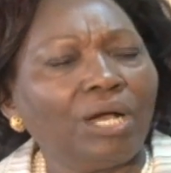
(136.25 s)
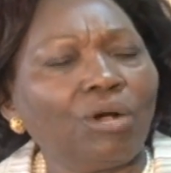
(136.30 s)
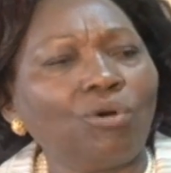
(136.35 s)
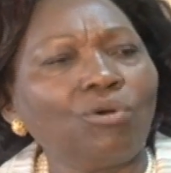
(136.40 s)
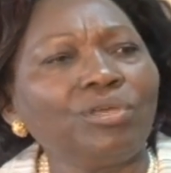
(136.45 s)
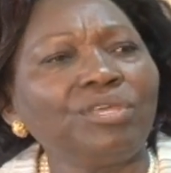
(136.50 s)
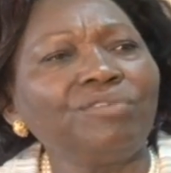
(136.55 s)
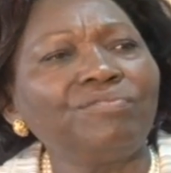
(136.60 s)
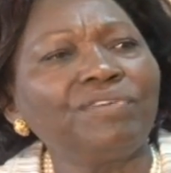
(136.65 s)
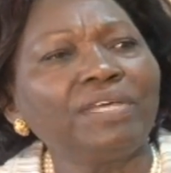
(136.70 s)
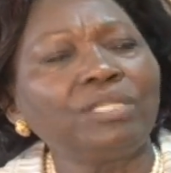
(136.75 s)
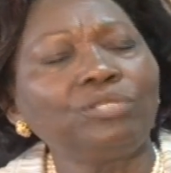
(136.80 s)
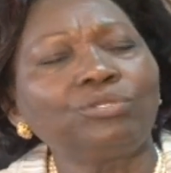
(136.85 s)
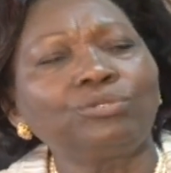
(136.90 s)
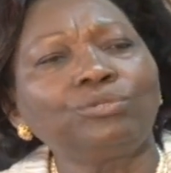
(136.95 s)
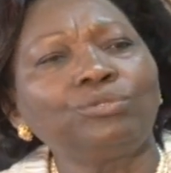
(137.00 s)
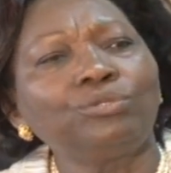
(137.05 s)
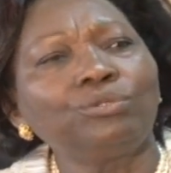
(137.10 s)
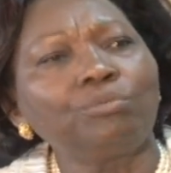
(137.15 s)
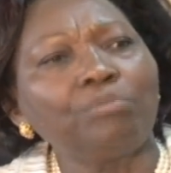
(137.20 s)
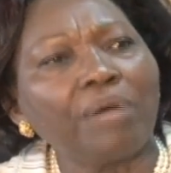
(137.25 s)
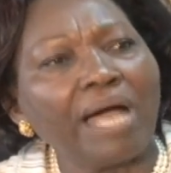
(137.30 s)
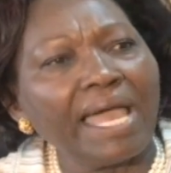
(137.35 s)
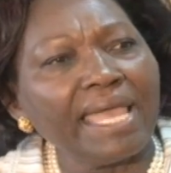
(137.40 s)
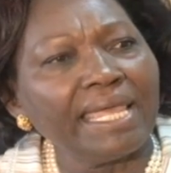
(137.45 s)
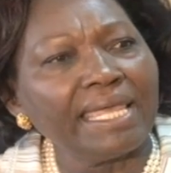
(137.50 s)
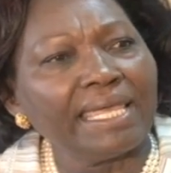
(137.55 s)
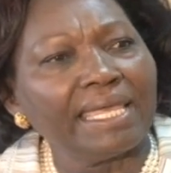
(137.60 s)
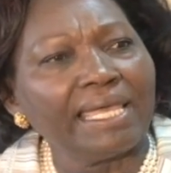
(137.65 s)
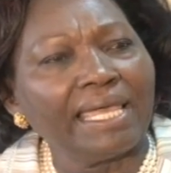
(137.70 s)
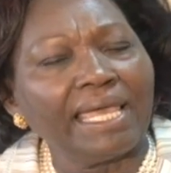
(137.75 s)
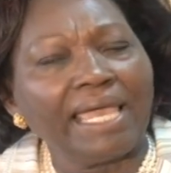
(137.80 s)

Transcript: or even to Dubai,